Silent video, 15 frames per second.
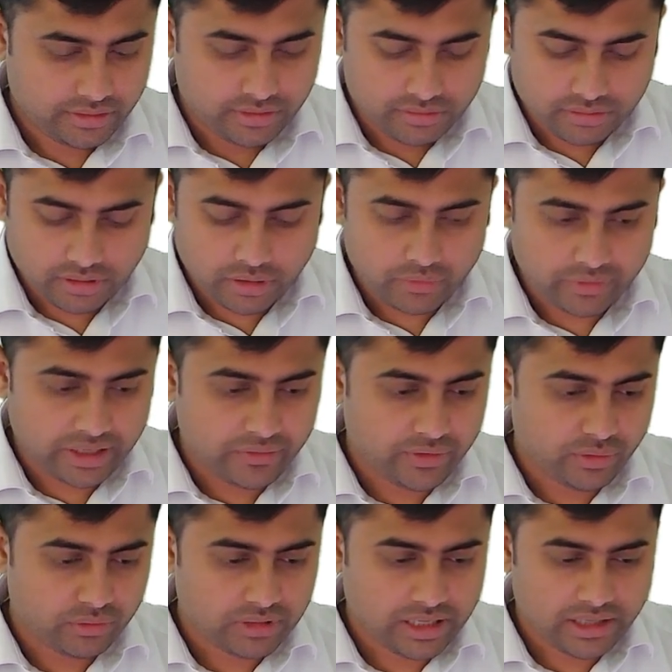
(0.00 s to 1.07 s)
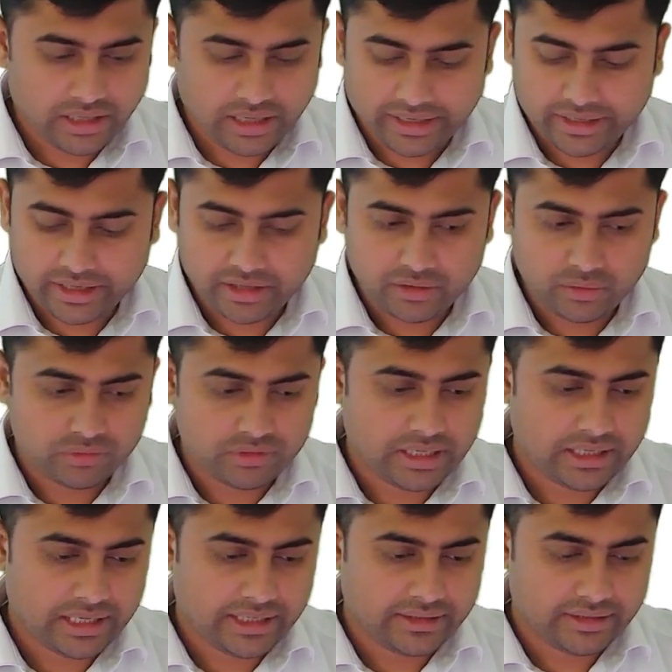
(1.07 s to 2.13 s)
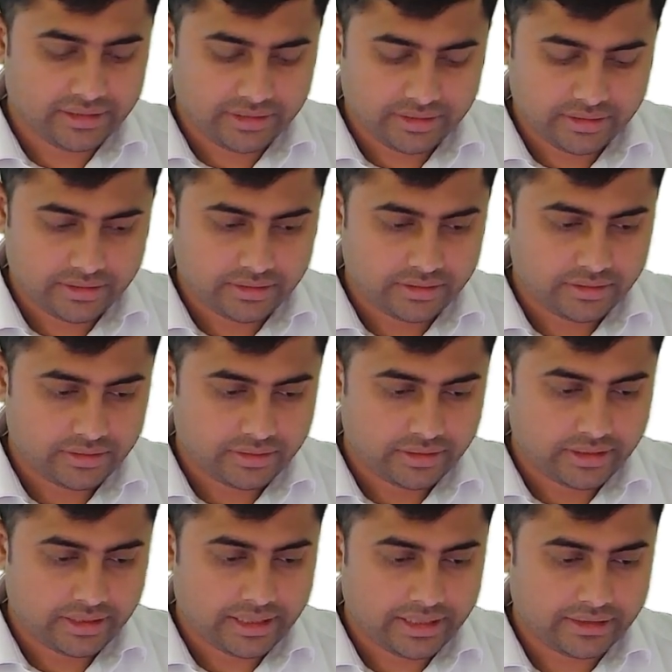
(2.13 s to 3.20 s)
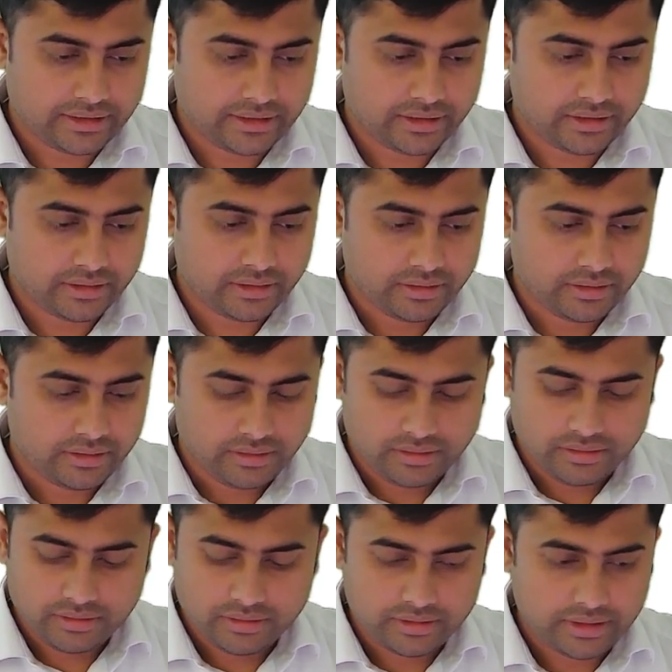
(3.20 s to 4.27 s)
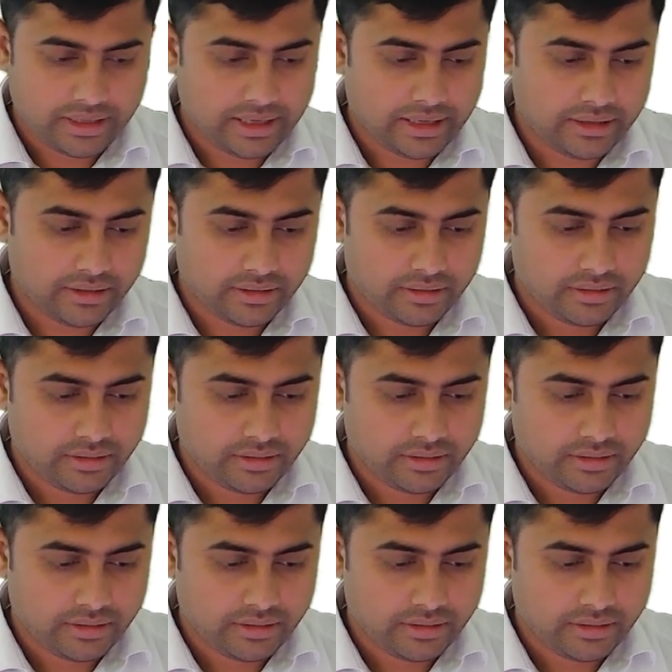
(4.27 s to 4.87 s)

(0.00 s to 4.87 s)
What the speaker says: so how can we do that? I can do that like this: character char